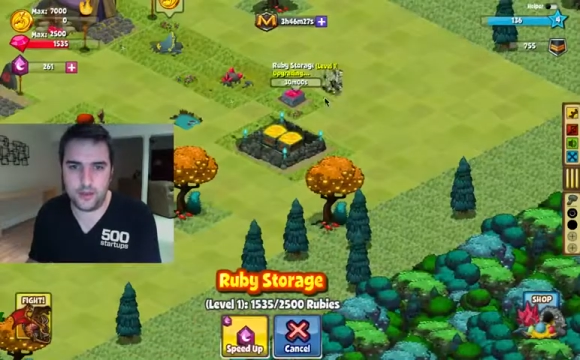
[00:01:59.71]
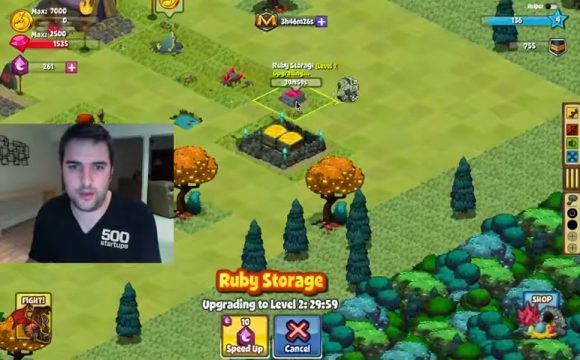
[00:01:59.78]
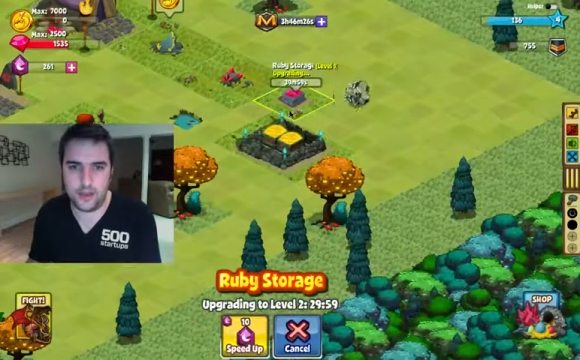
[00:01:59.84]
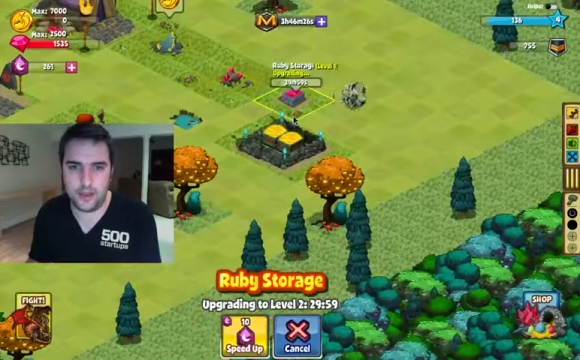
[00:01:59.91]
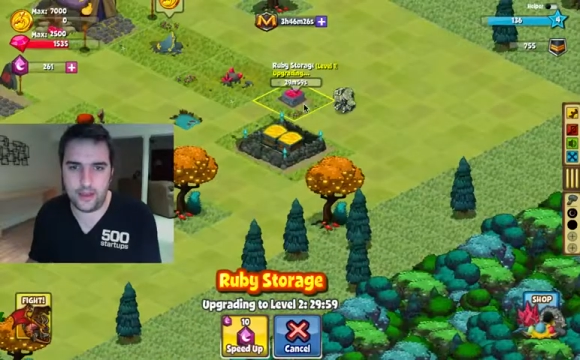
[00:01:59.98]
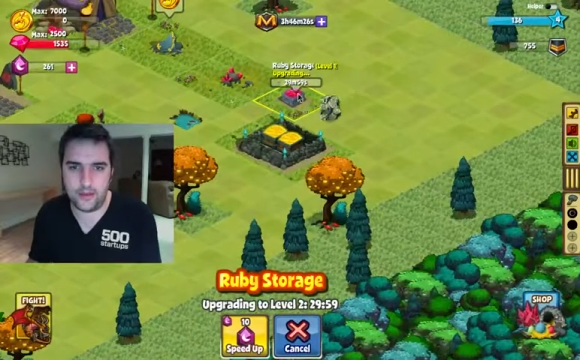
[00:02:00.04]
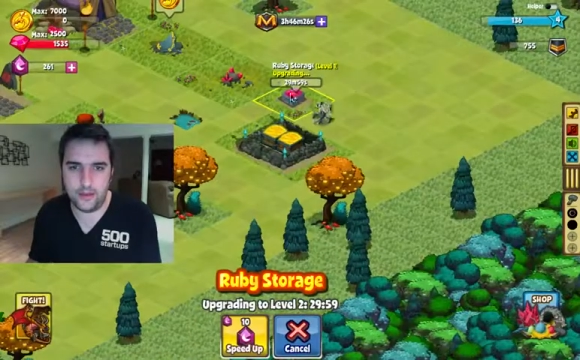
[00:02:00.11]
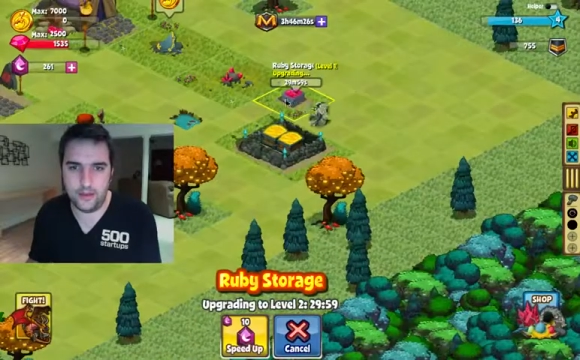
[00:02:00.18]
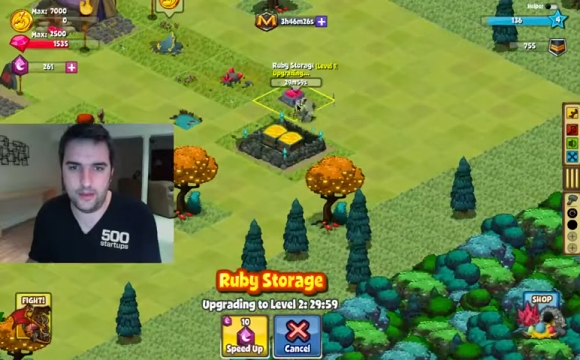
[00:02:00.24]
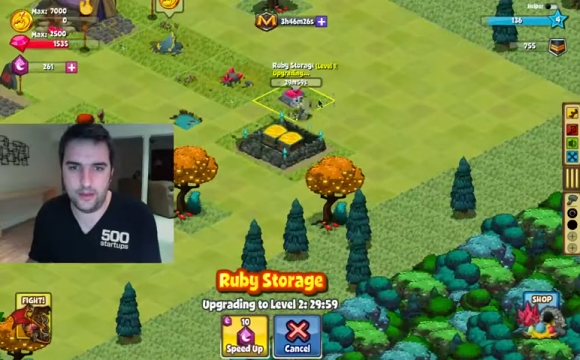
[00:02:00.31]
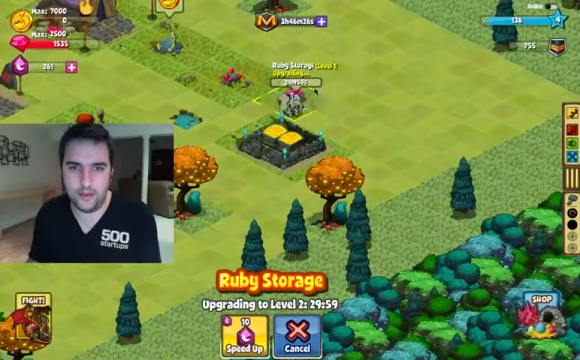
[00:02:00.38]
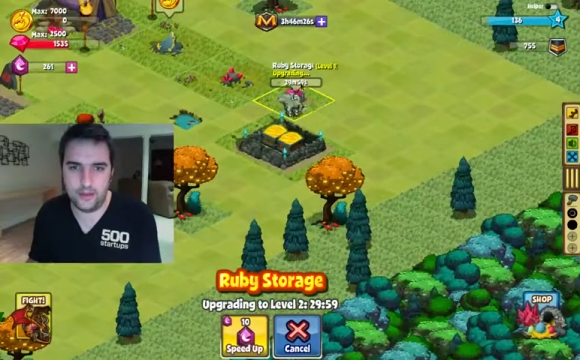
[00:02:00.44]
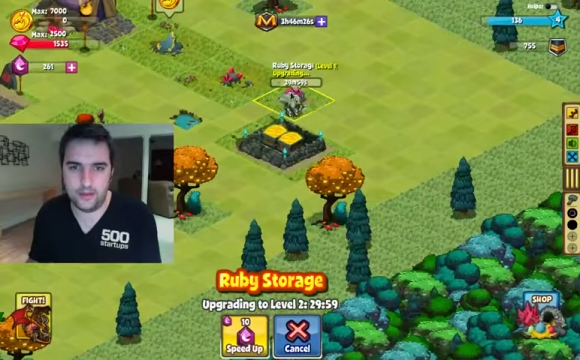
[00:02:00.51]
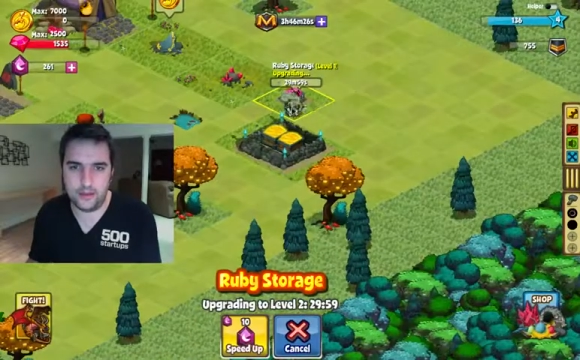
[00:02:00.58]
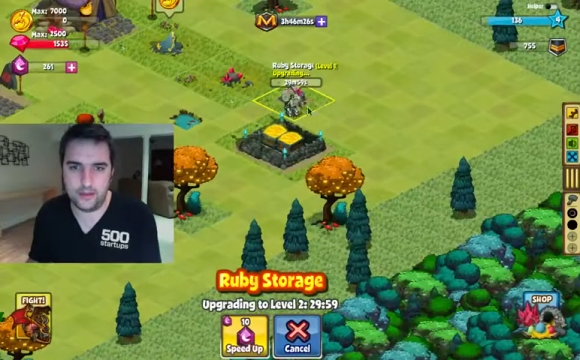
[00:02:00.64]
ahead
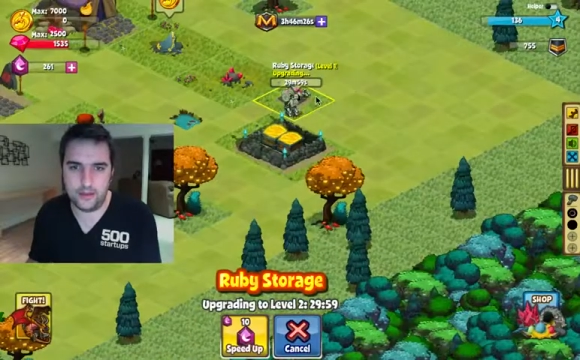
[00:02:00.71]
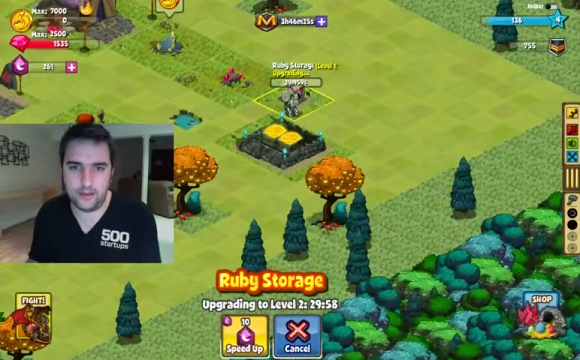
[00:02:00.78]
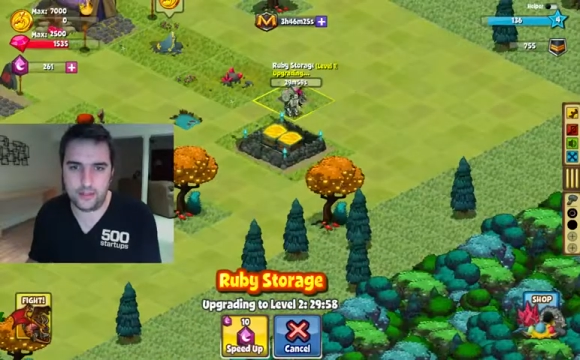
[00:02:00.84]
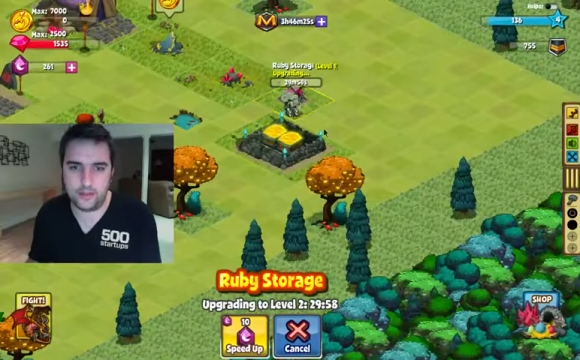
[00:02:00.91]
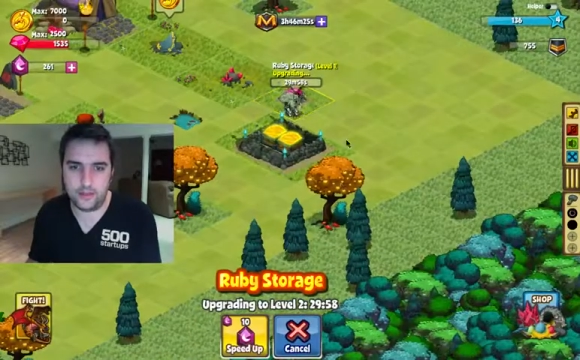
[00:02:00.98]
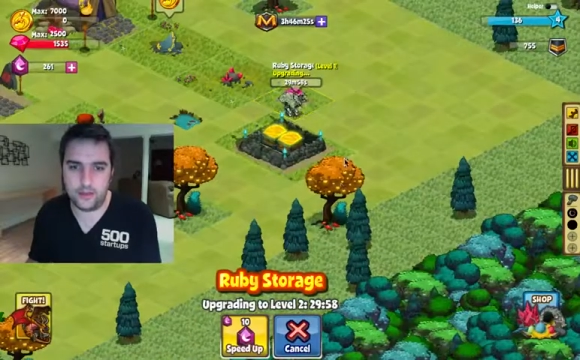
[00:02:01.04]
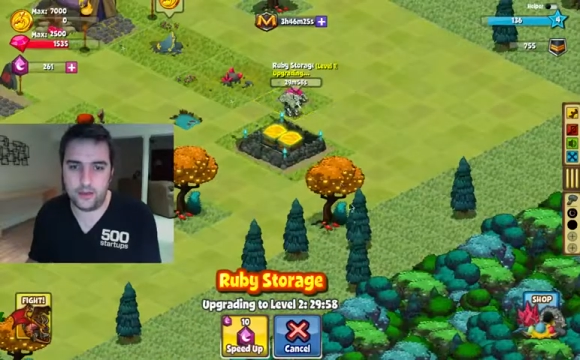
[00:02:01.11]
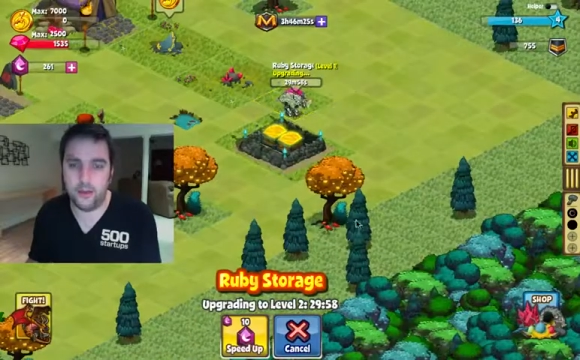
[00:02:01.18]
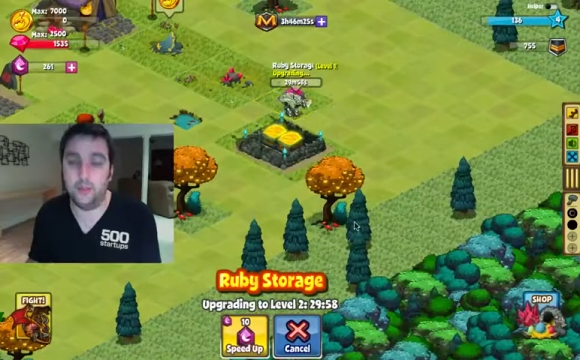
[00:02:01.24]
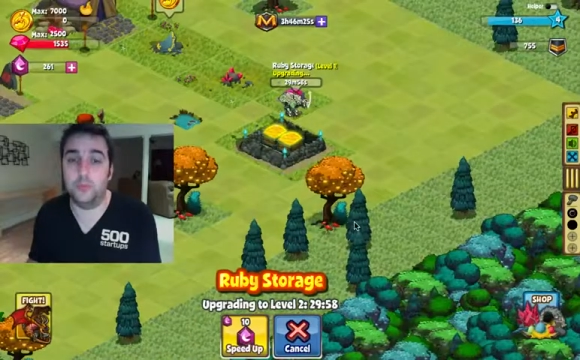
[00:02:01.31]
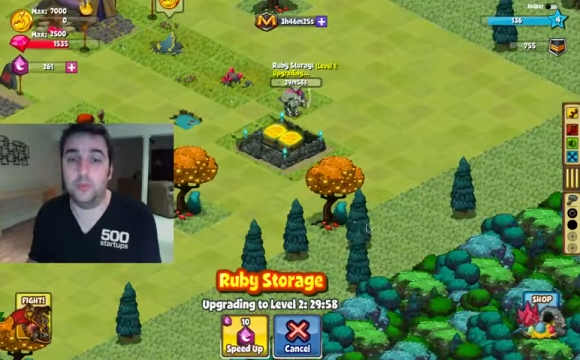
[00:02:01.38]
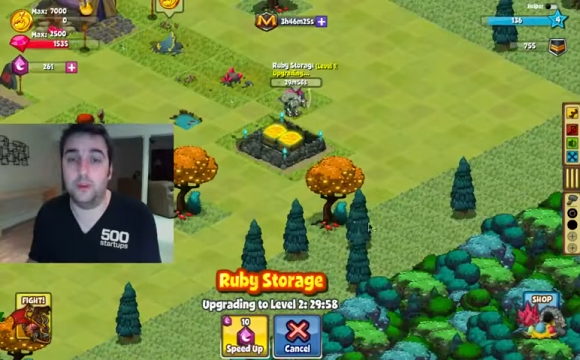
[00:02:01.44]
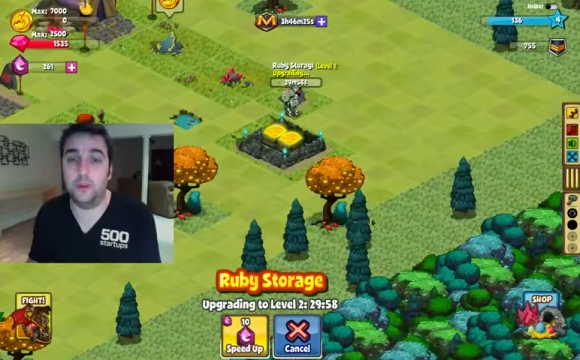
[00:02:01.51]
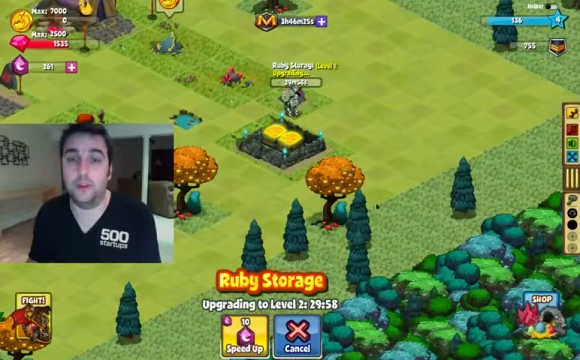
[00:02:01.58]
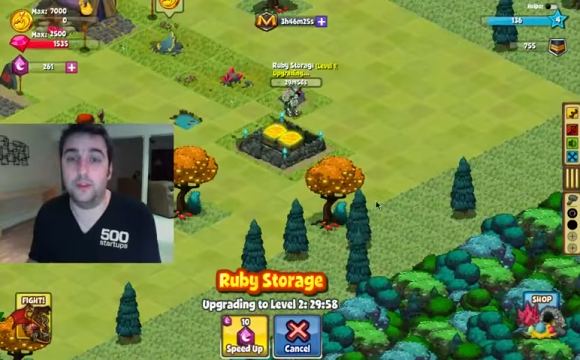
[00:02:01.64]
and start
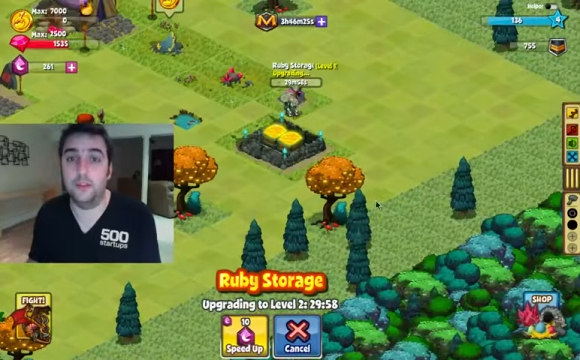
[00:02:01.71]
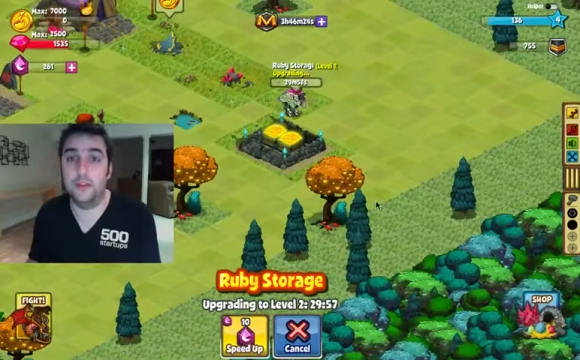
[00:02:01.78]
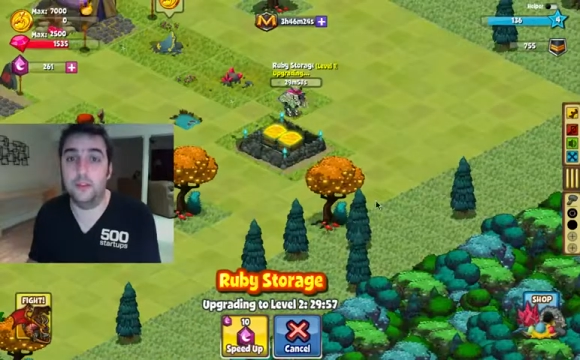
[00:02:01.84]
upgrading